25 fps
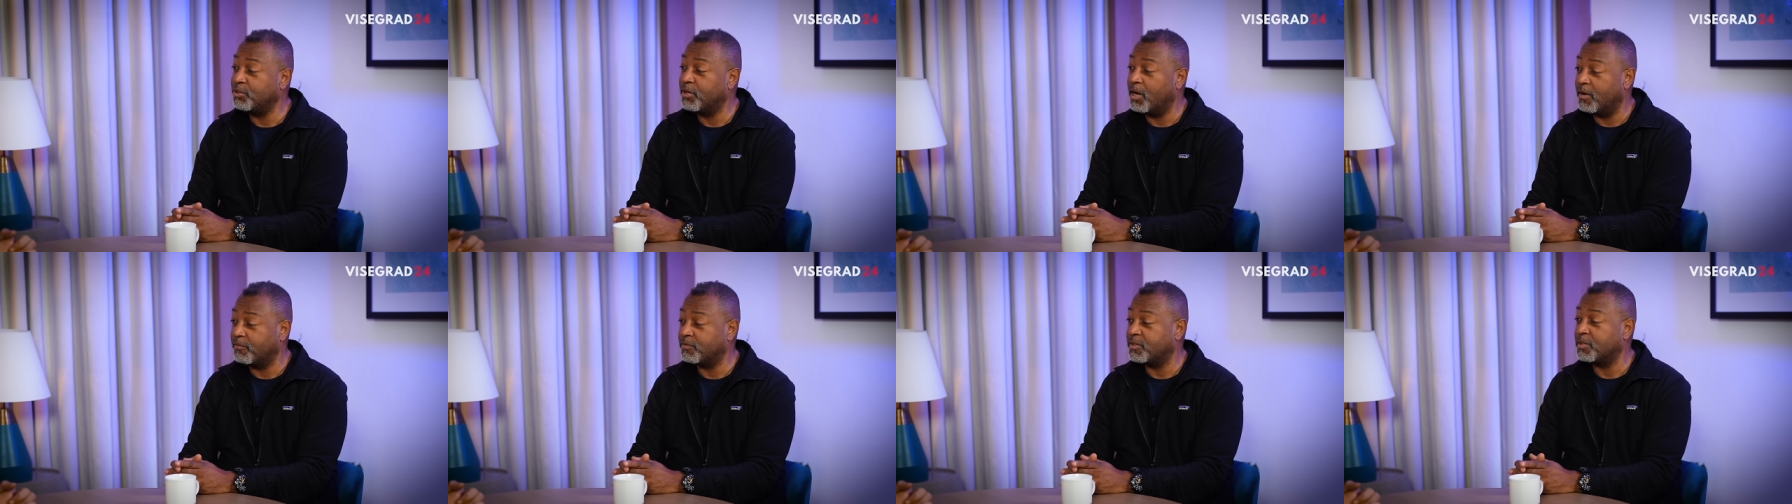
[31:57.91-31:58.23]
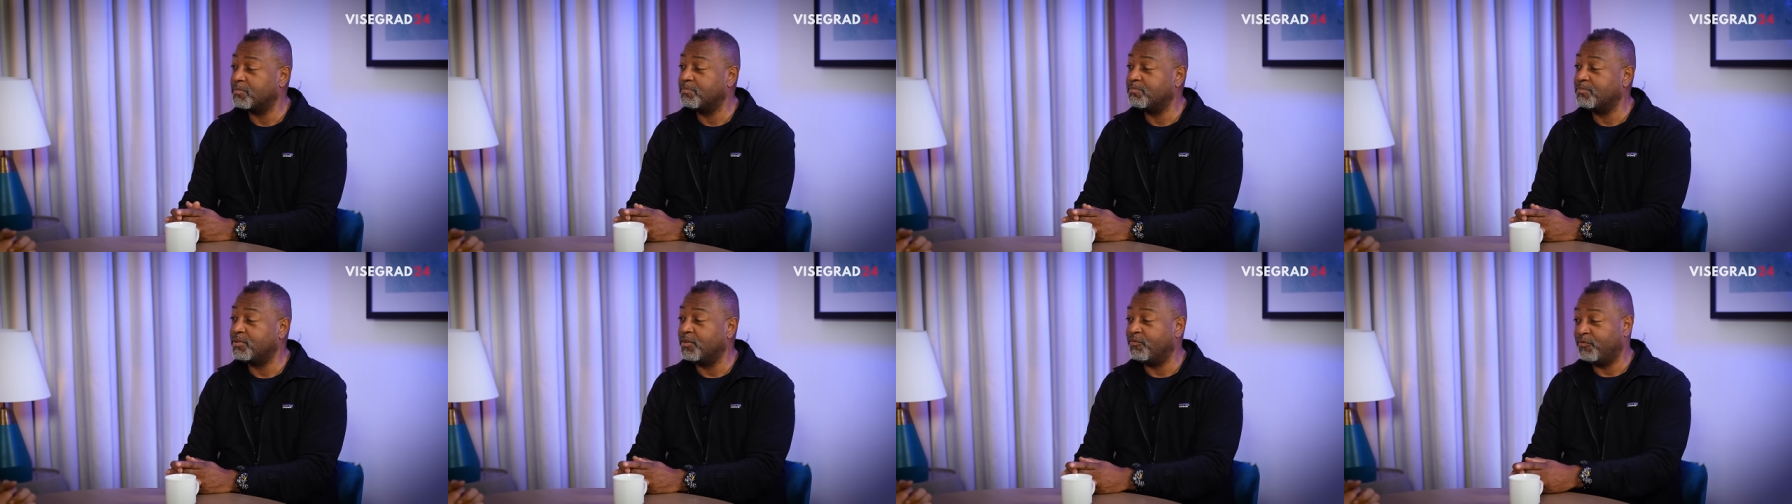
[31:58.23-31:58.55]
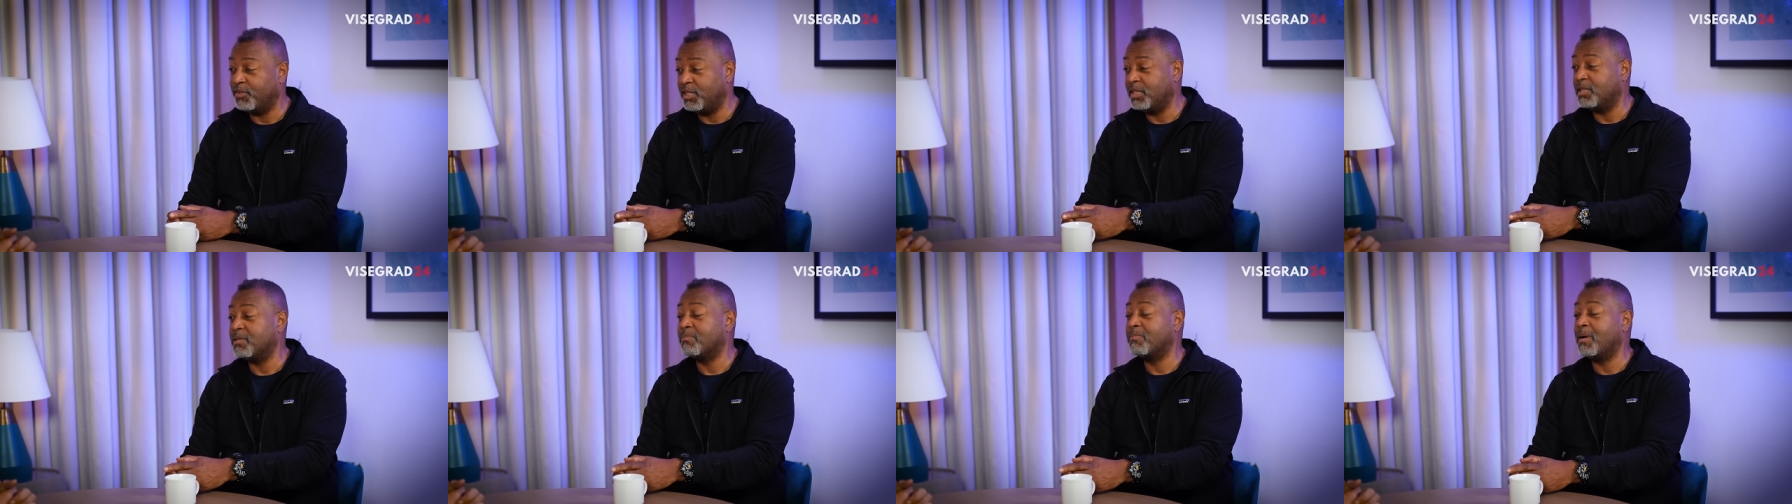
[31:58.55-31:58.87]
you have to
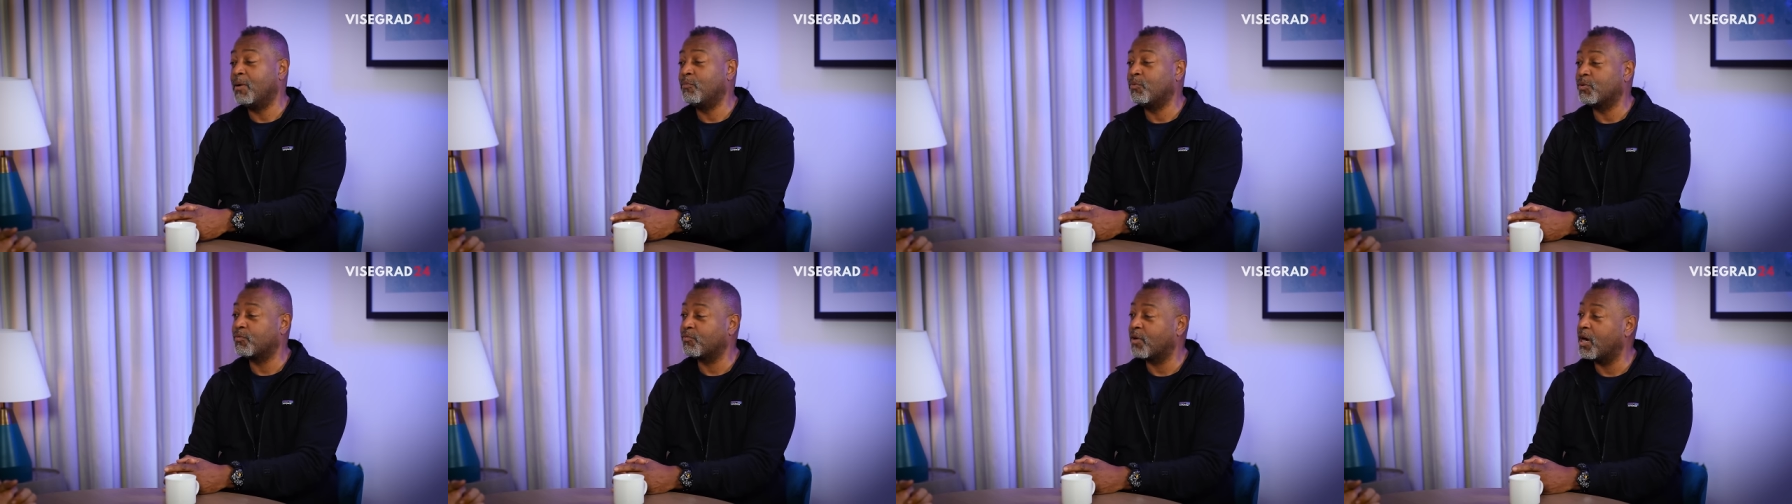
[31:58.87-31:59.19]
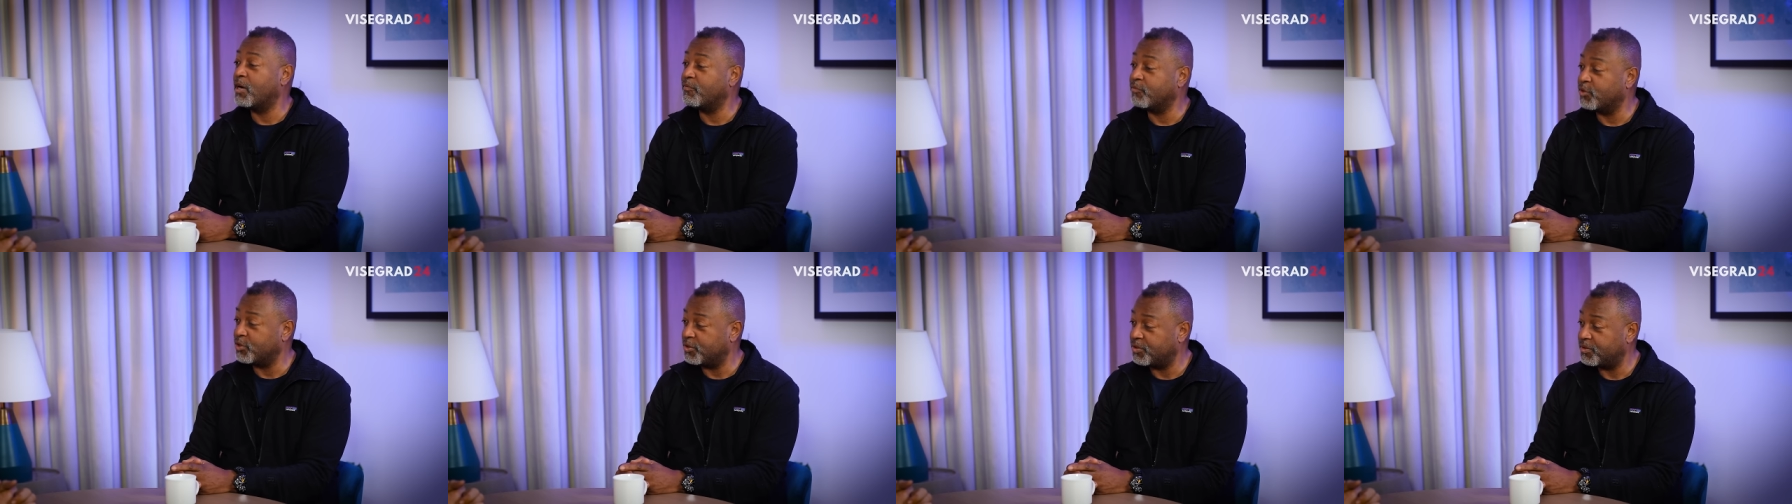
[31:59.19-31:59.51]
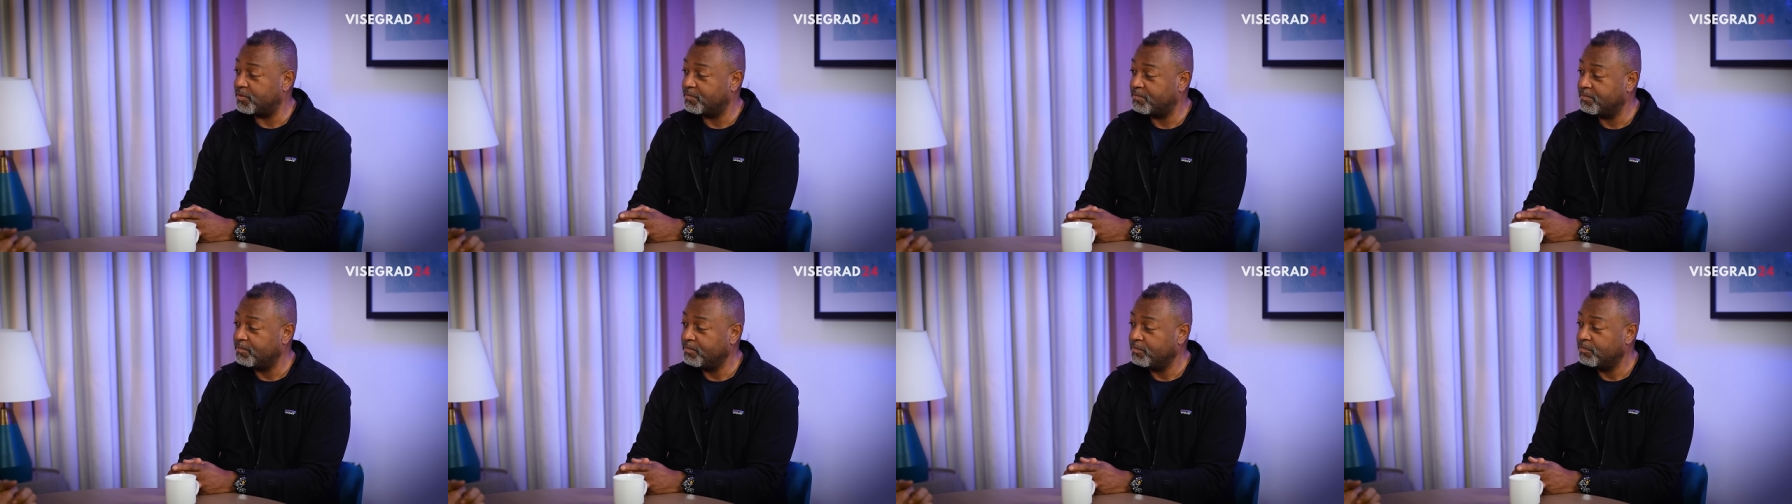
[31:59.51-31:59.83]
defeat the men with
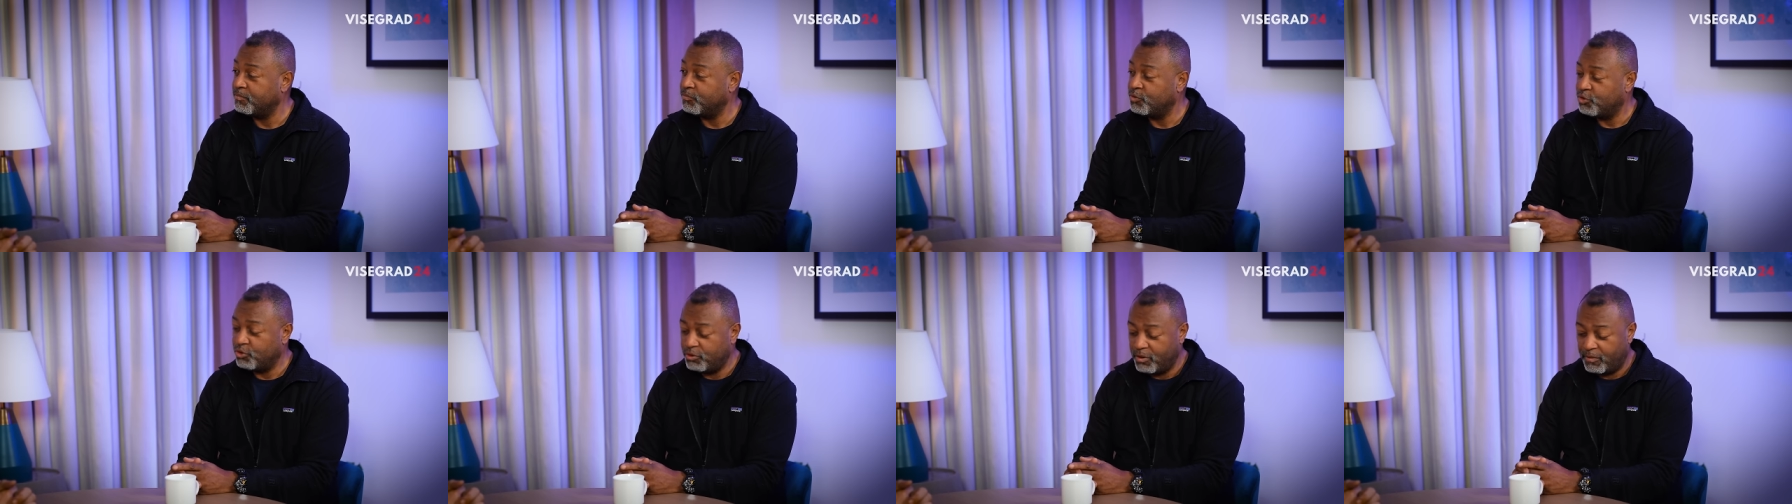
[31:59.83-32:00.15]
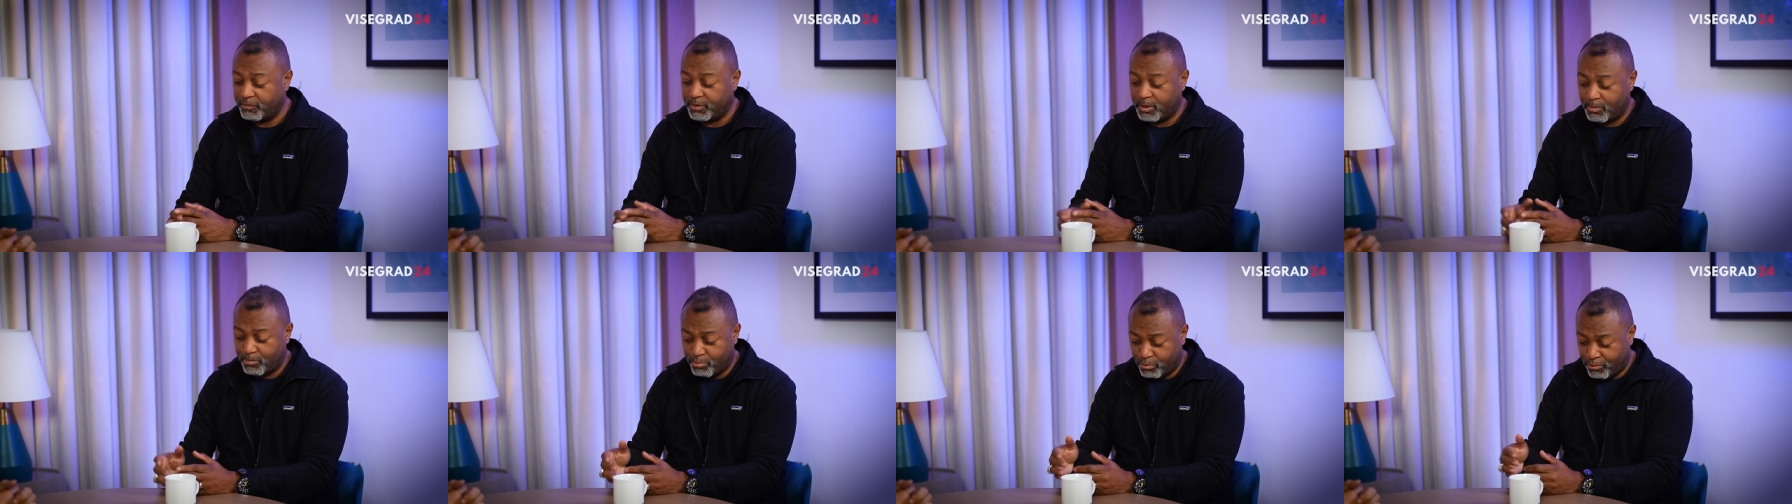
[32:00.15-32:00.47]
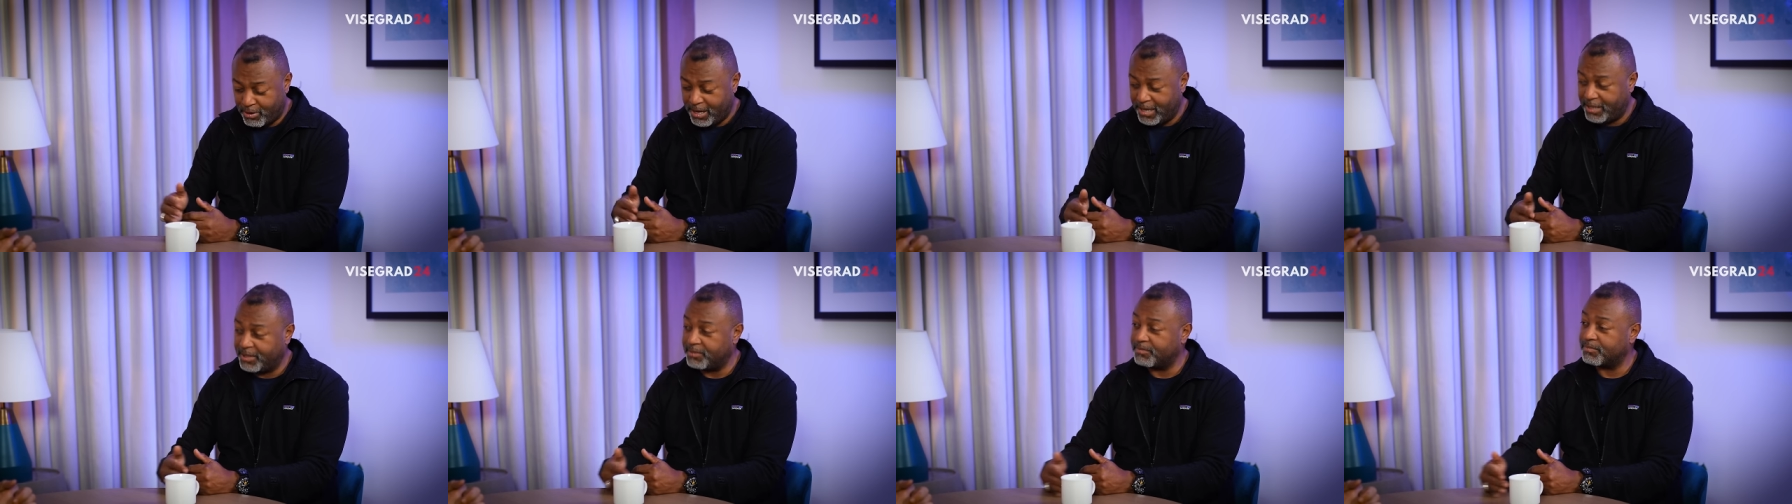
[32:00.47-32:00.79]
rifles. You have to
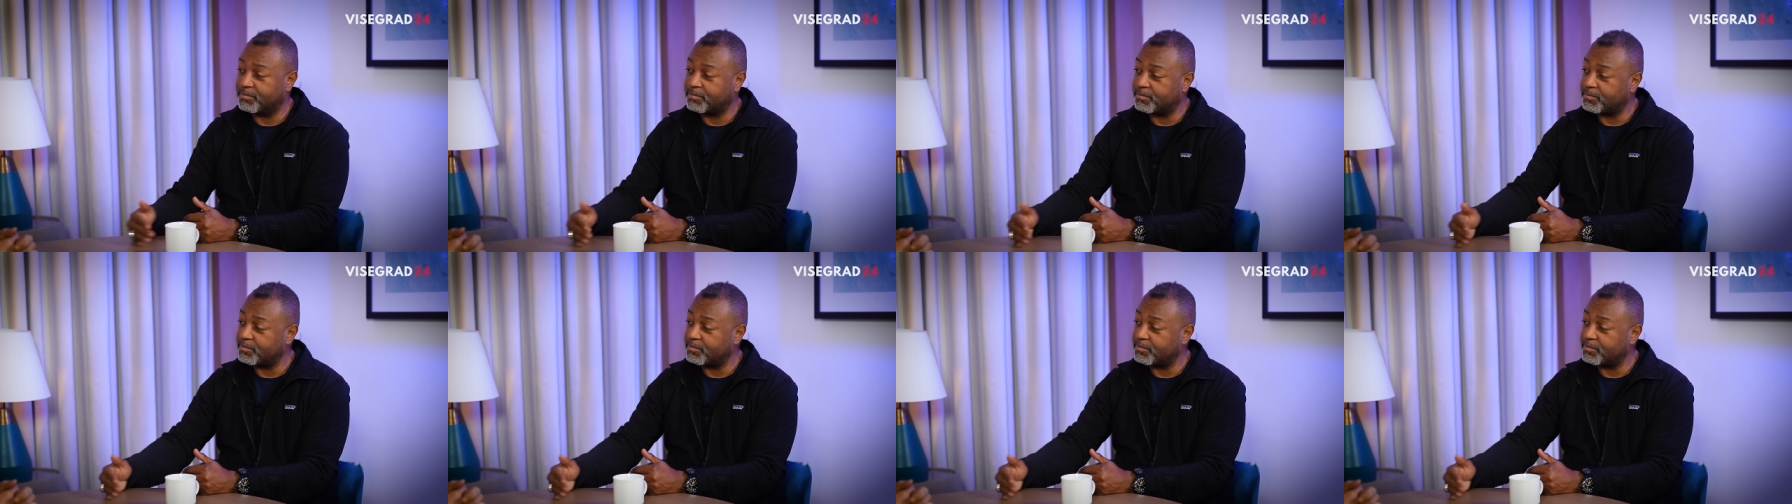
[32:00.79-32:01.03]
break